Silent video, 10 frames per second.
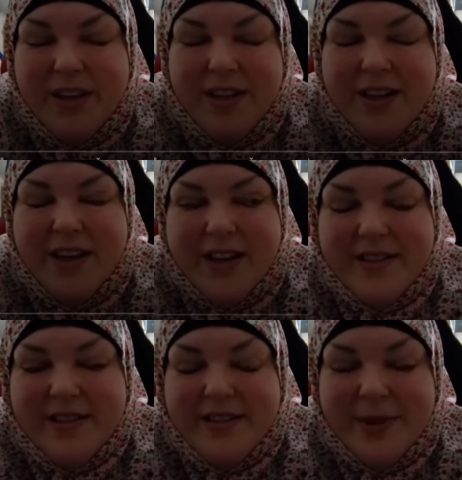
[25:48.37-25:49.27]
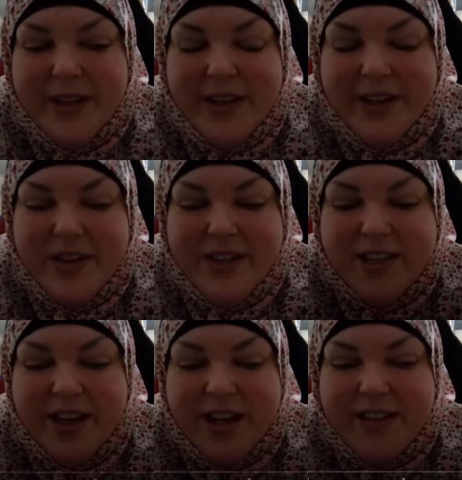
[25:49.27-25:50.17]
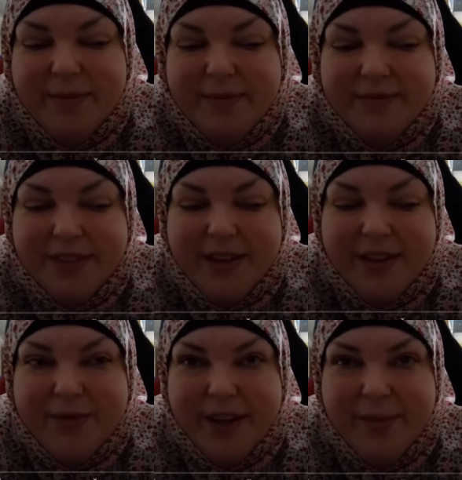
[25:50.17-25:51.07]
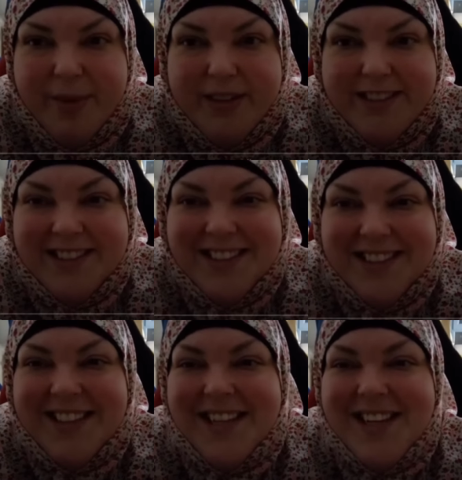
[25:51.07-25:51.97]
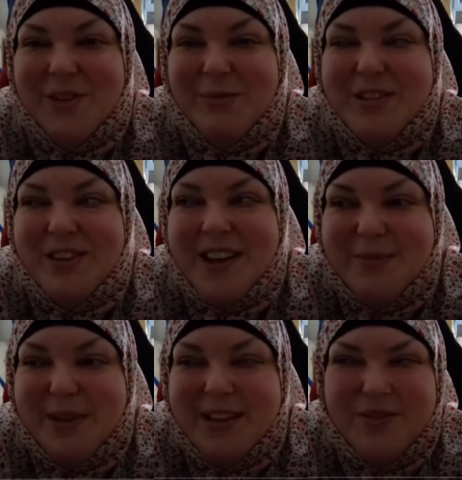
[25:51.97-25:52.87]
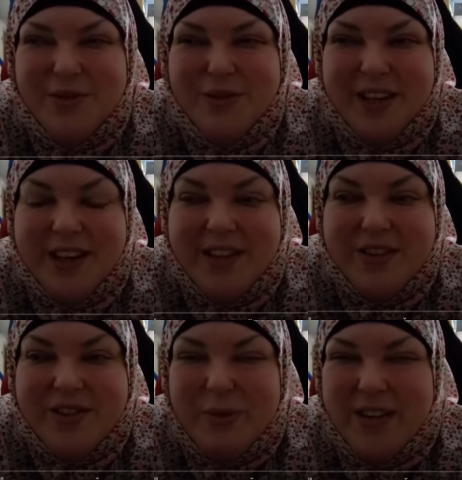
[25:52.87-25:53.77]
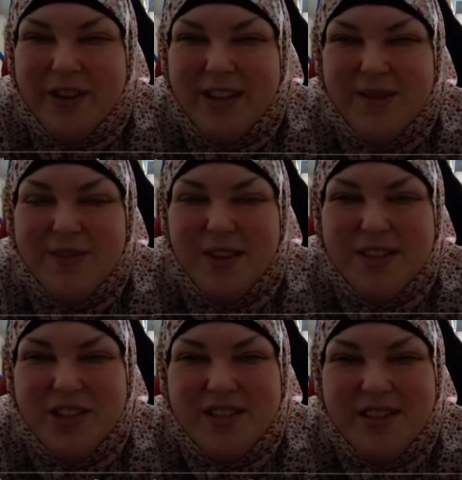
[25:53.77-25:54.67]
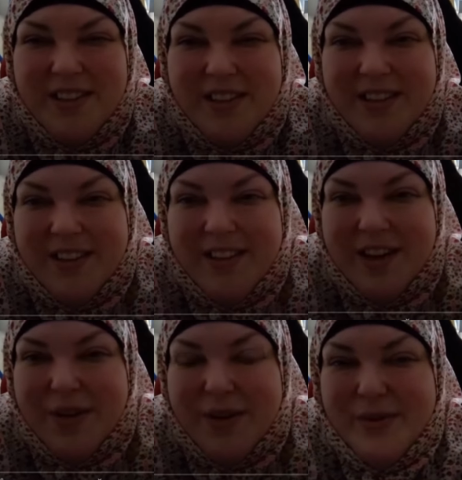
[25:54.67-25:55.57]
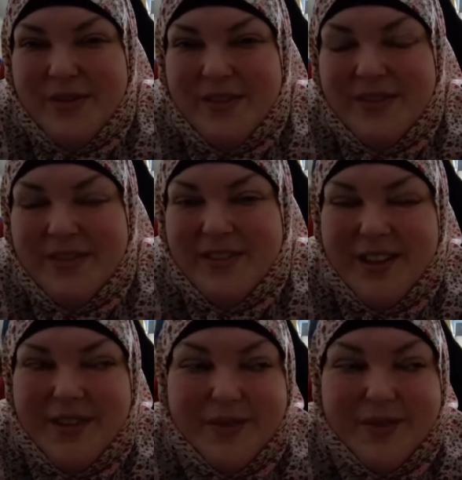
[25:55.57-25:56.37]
Yeah, well, like, I tried to educate them in a nice way, but a little bit of sarcasm. It's true. Like, yeah, there's so many other kinds of sausages, you know. I don't know,